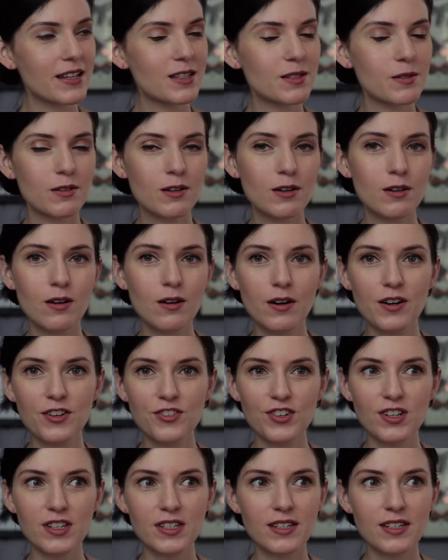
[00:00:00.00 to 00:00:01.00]
It's a
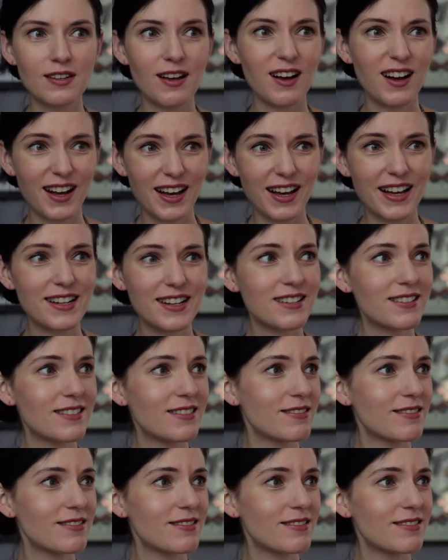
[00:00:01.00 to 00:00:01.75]
gorgeous, hot